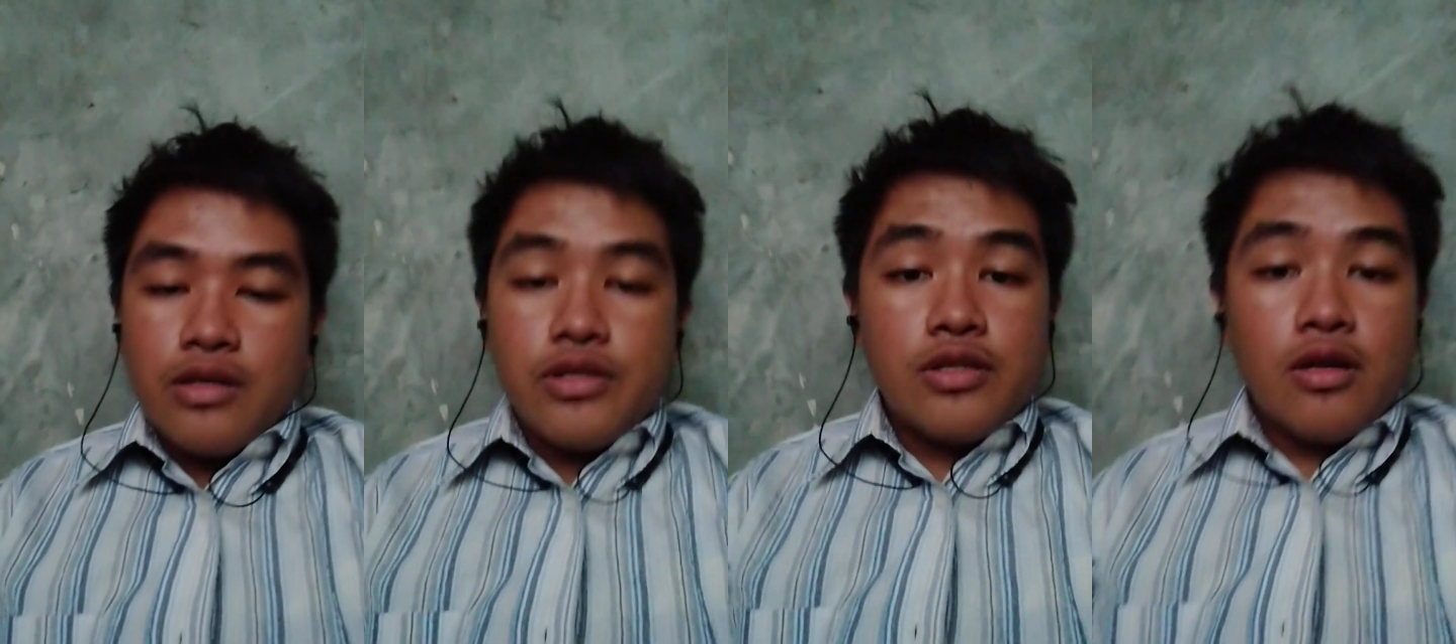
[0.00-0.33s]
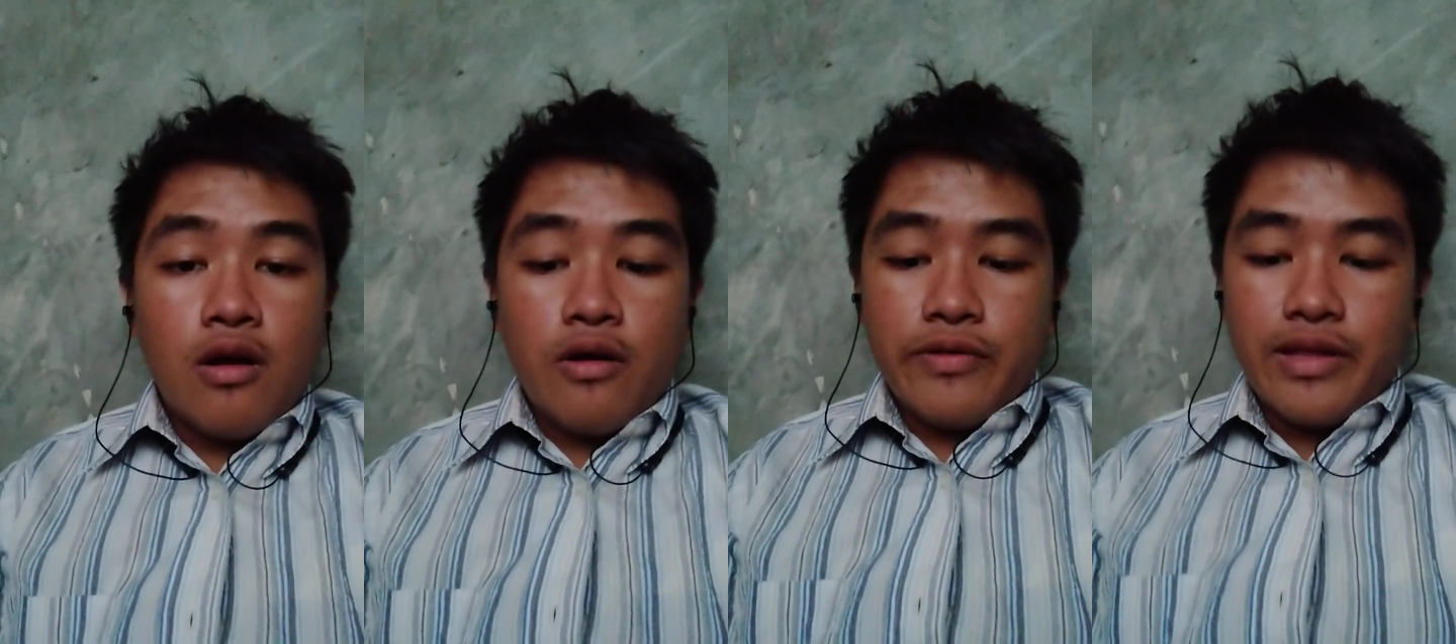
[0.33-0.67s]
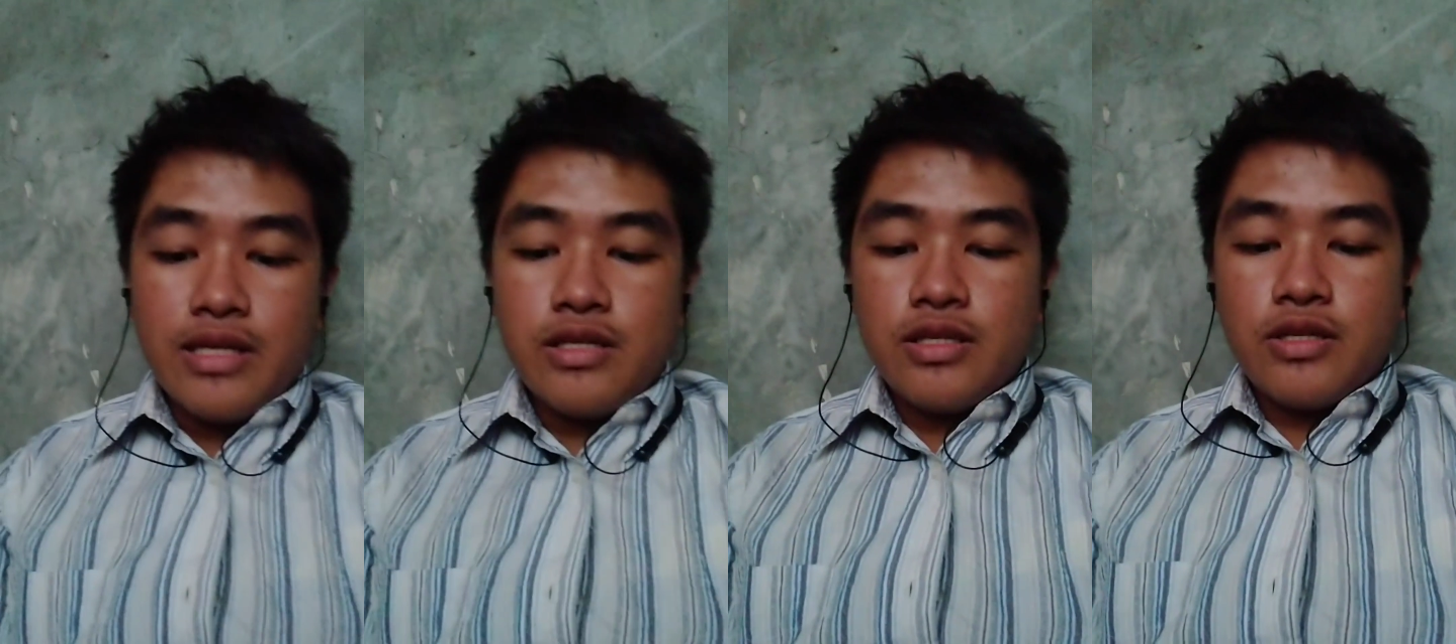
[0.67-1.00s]
So
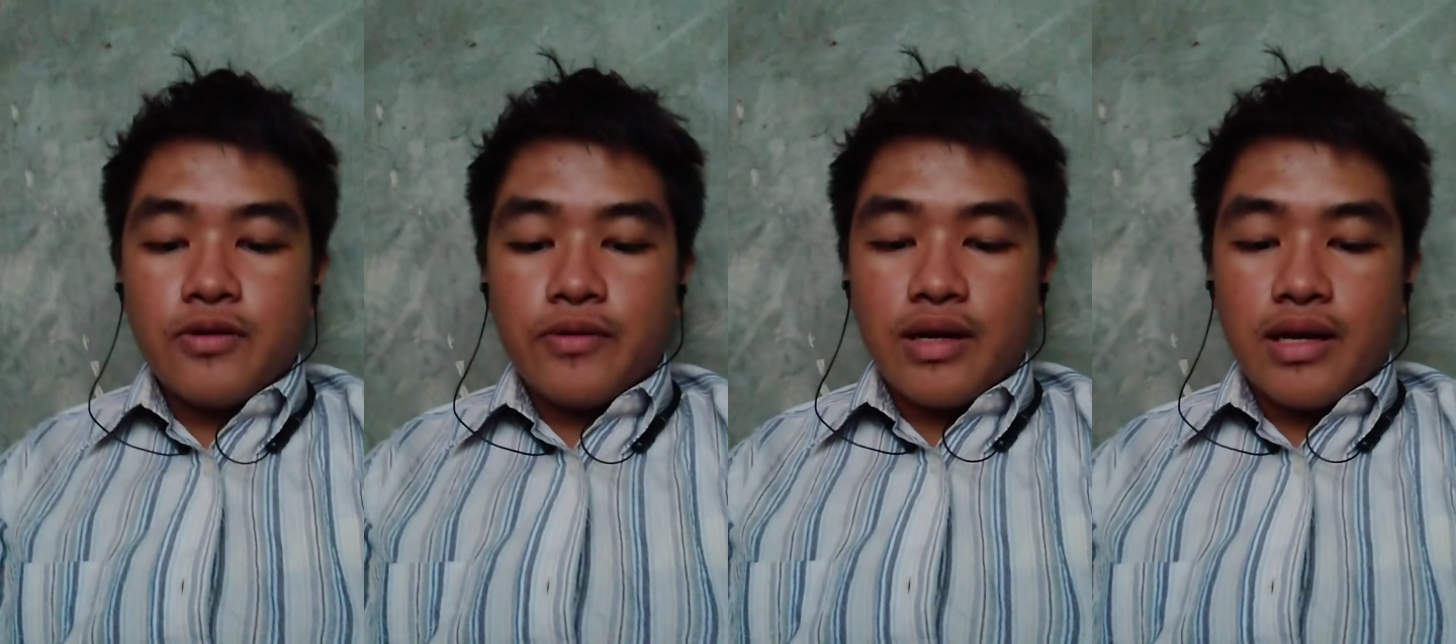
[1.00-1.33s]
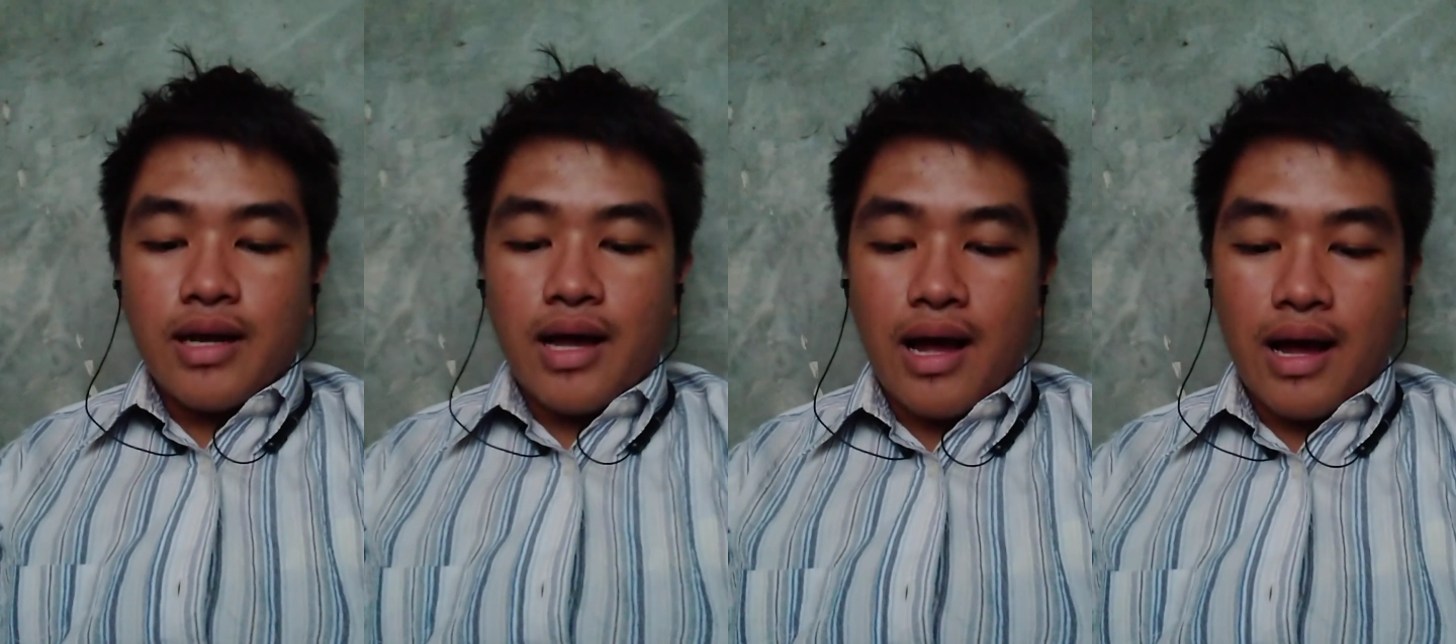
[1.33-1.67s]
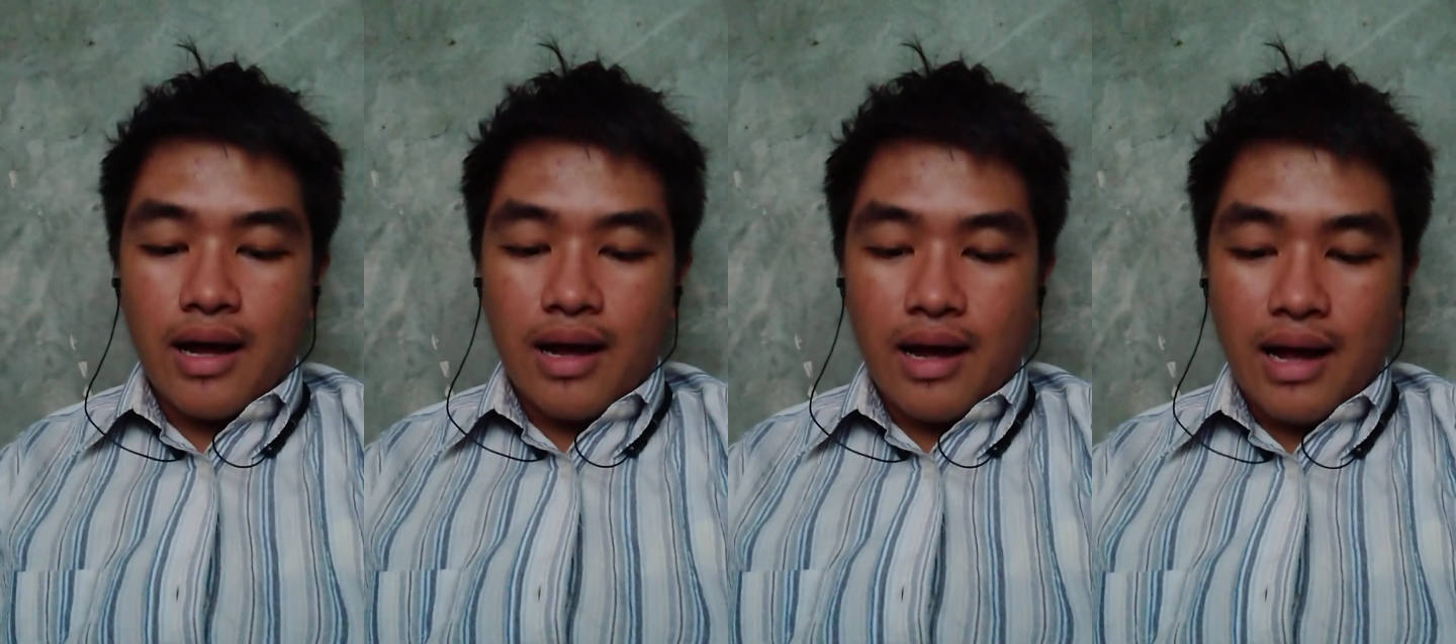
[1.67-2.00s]
this theory
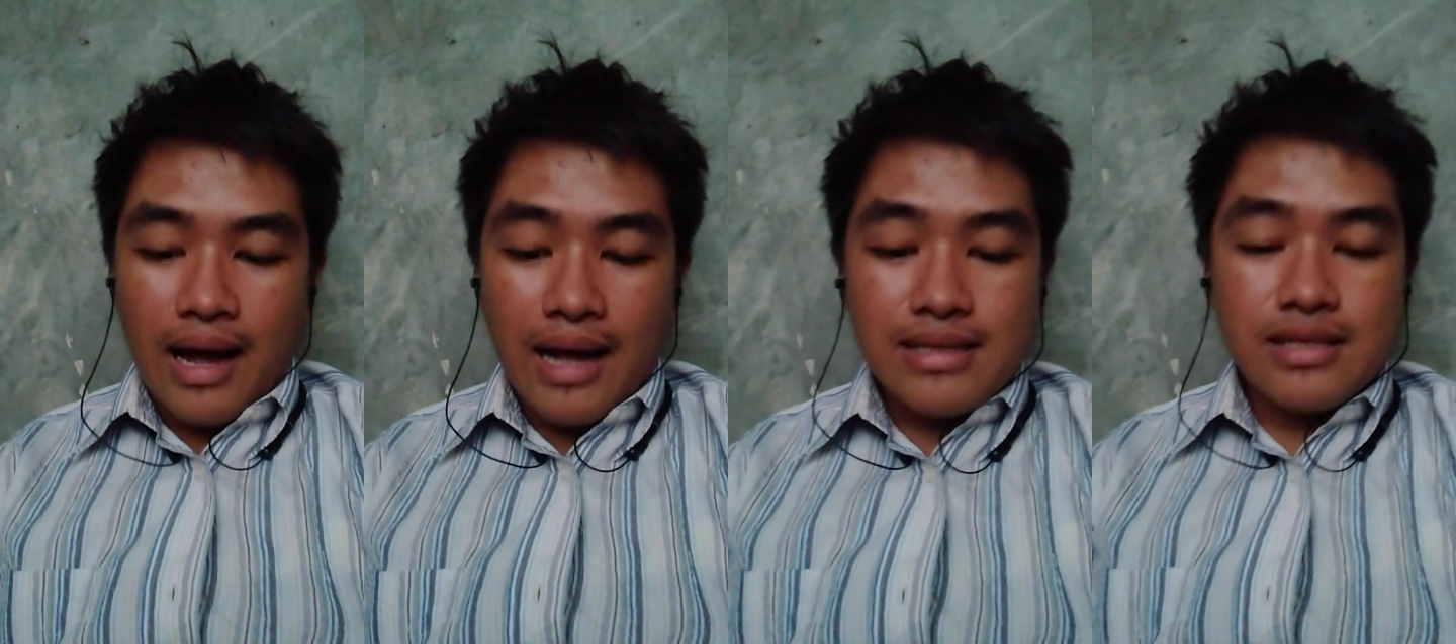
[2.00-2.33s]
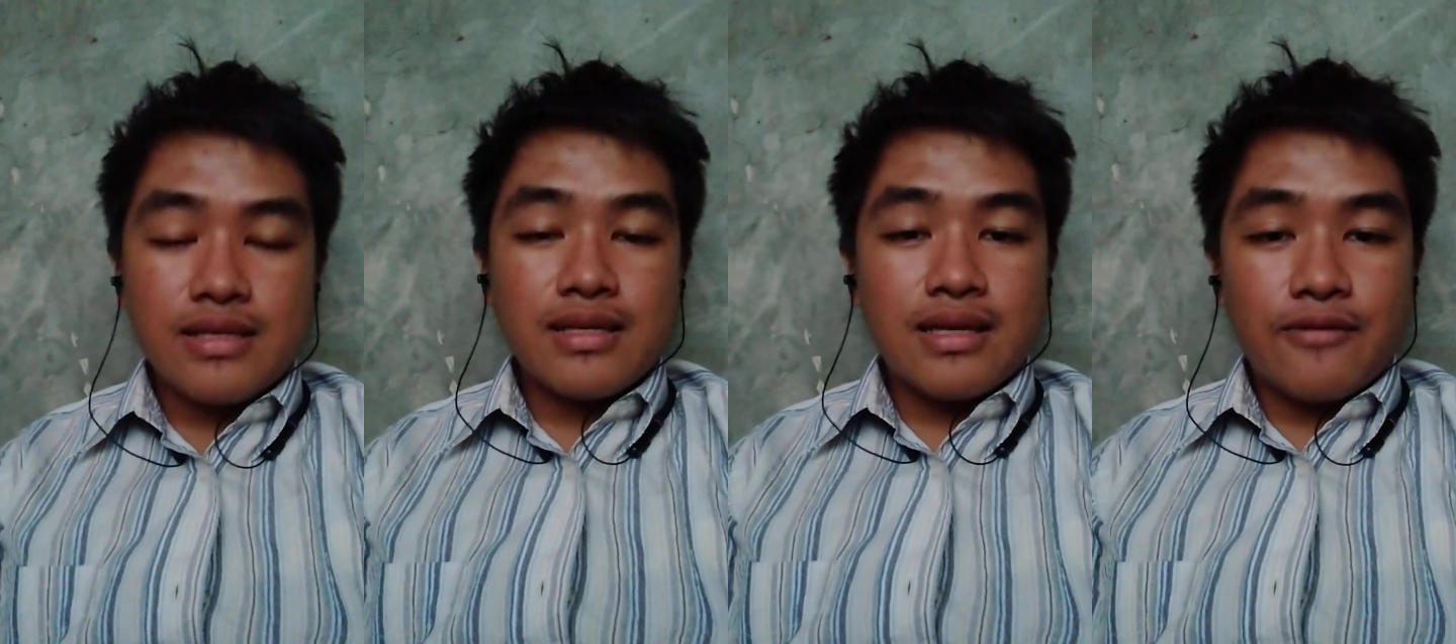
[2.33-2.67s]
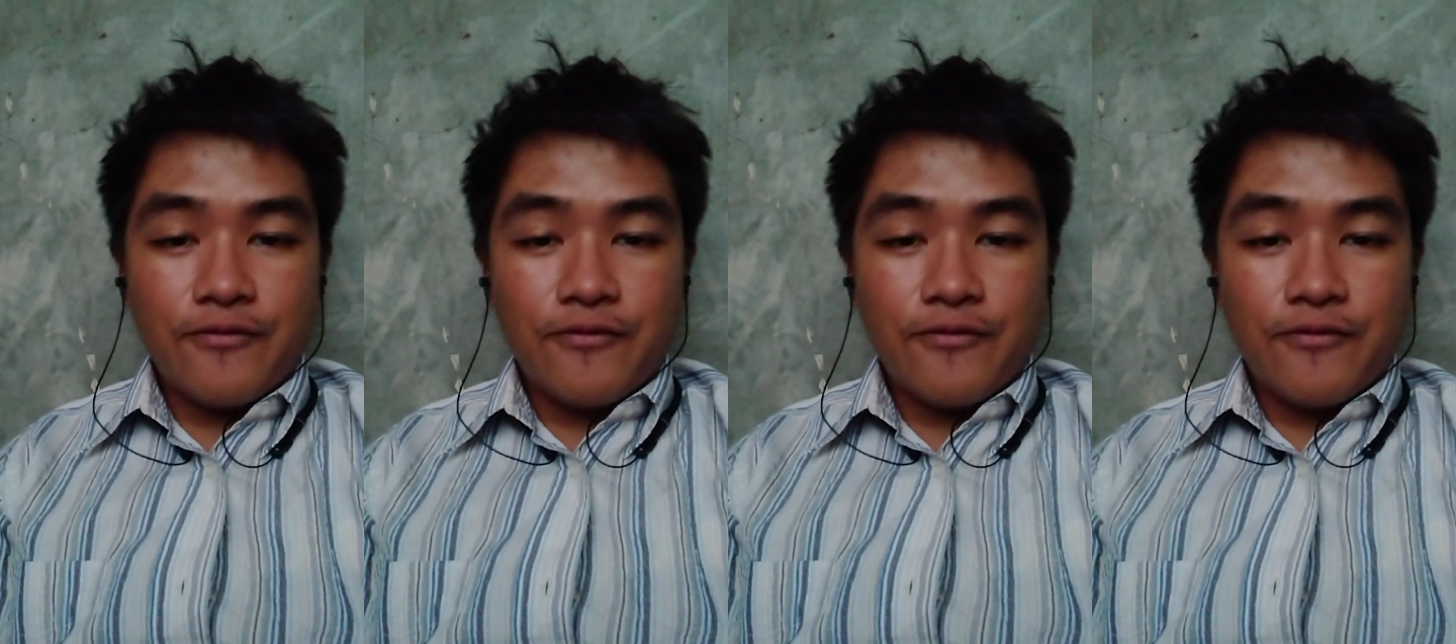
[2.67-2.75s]
has